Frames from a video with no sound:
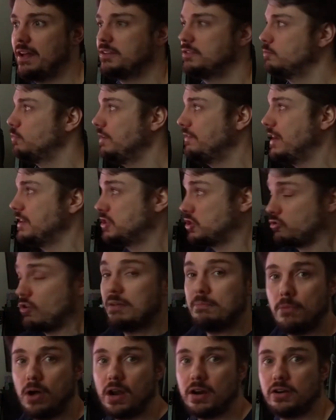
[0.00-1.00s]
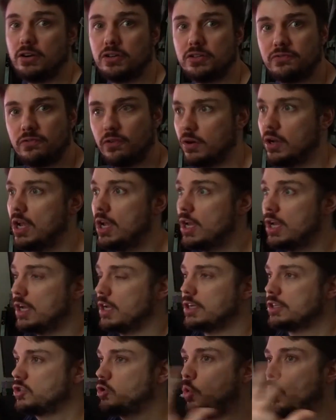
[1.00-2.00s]
We've had straight monitors for
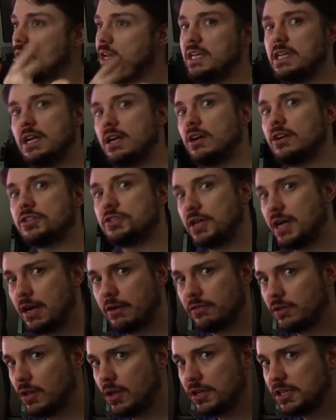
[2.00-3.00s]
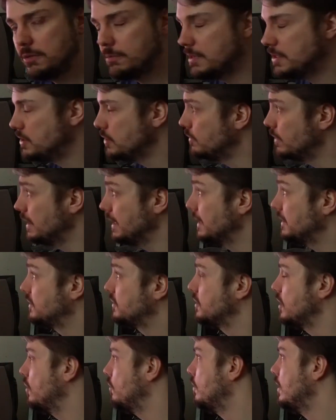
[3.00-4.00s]
20 years or however long you've been doing this.
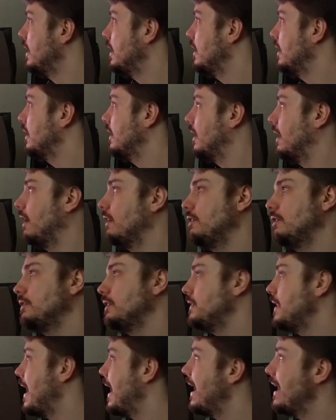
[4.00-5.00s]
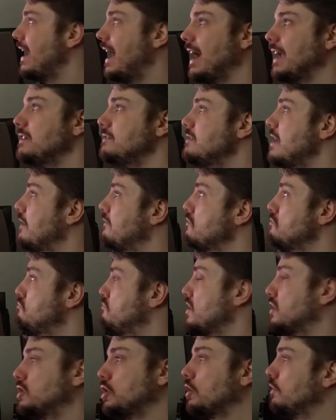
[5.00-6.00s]
So other than that, the
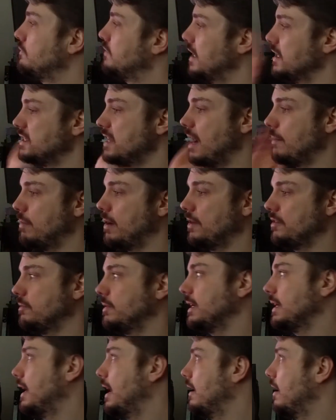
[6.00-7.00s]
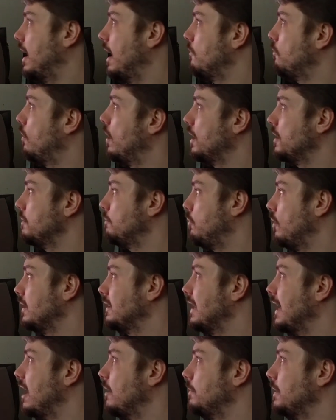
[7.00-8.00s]
curve does not bother me. I wanted to point
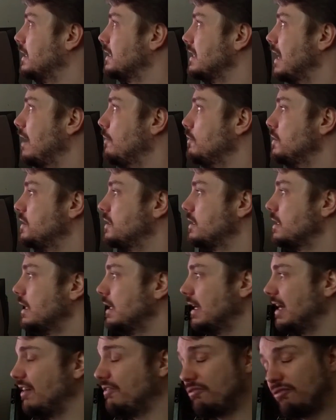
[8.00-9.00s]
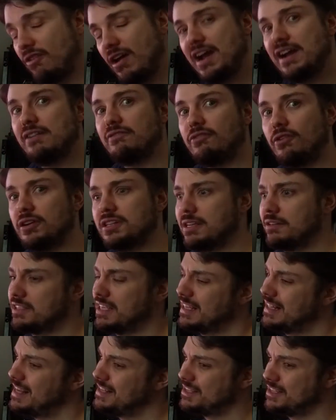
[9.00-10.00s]
that out because I was afraid at first. I was like,
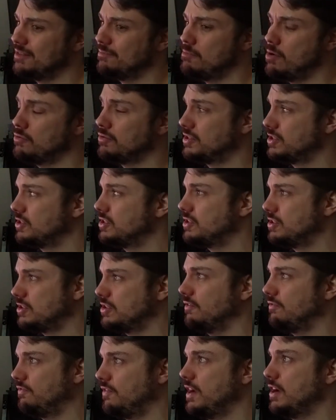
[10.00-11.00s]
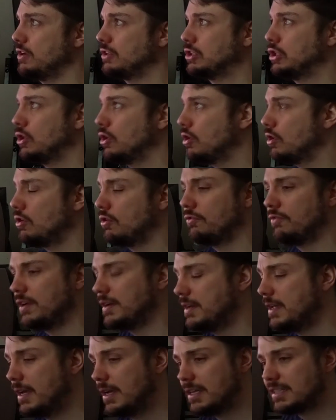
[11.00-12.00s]
that's the most severe curve, and
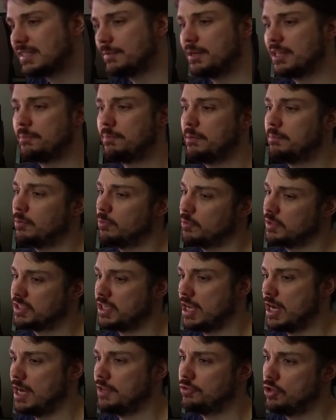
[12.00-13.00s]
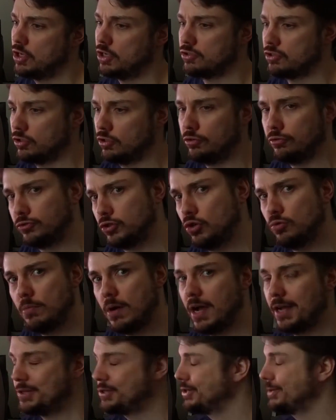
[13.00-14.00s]
some other people will say, I think it's a little too
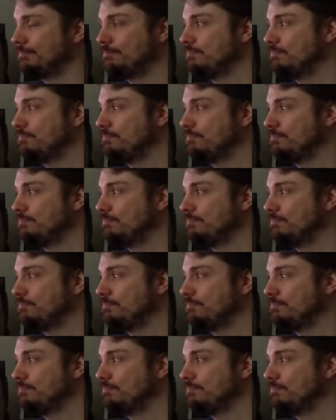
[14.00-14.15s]
much.